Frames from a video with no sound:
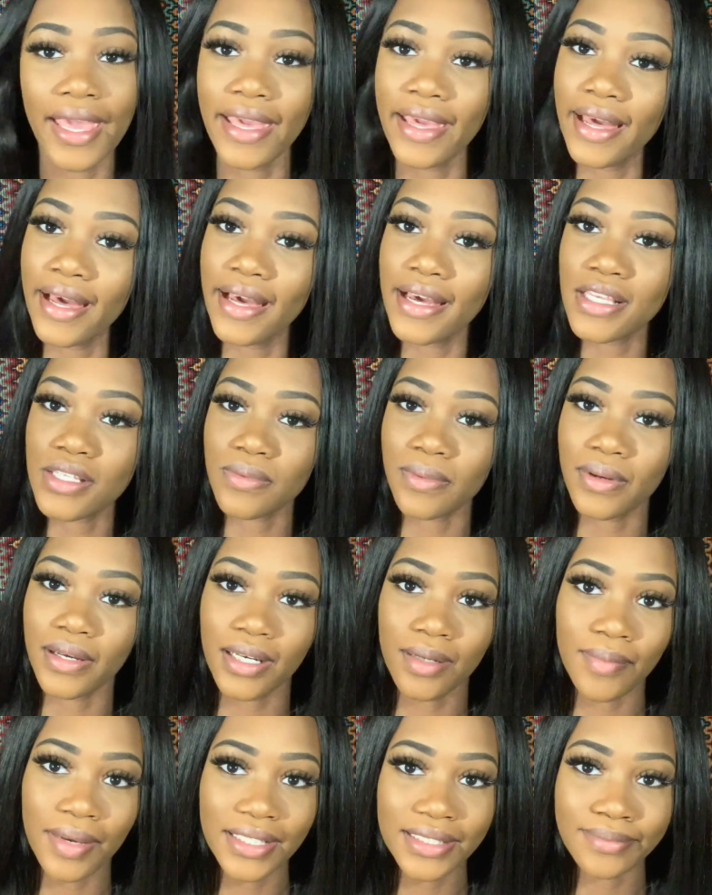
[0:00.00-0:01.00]
Hey guys,
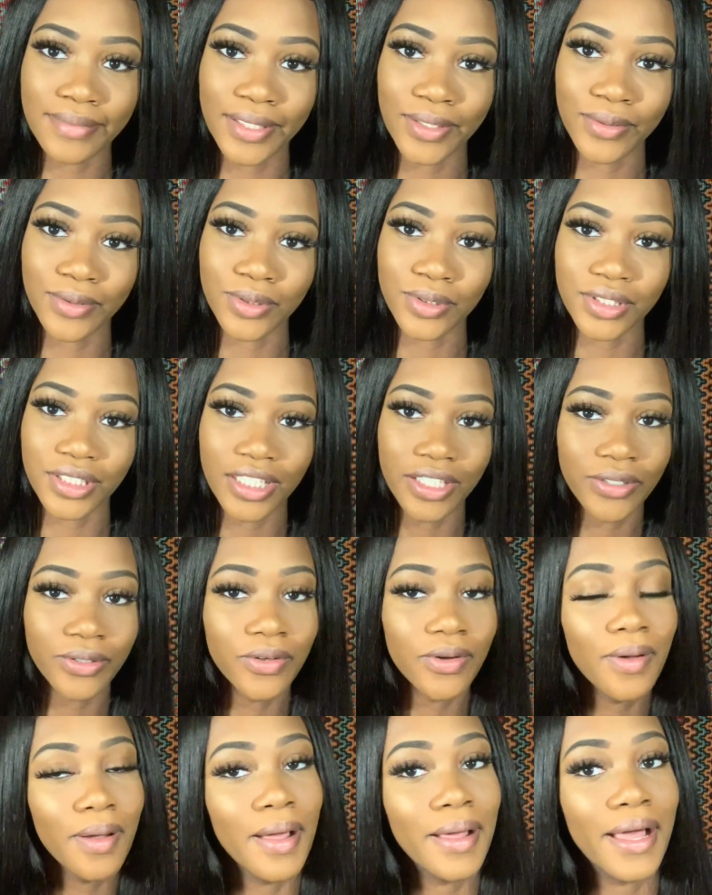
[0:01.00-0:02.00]
welcome back to my YouTube channel.
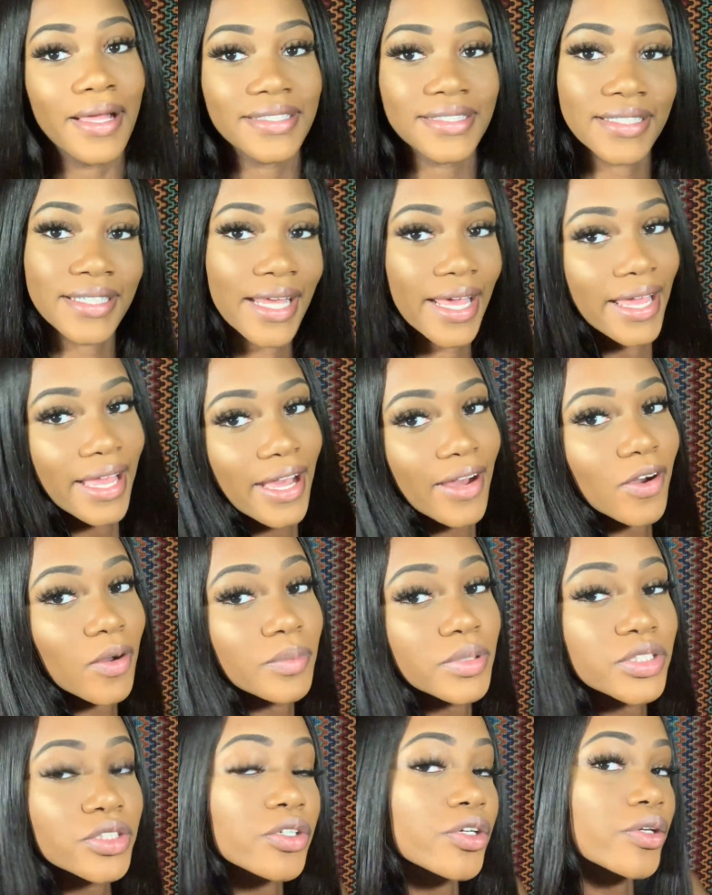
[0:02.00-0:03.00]
Today I'll
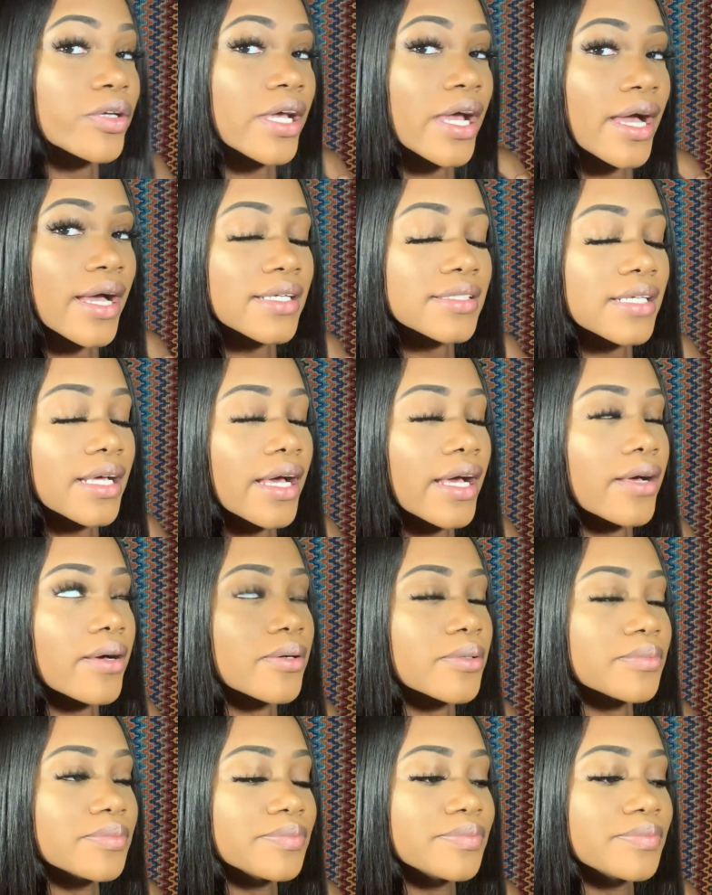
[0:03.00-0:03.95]
be showing you guys how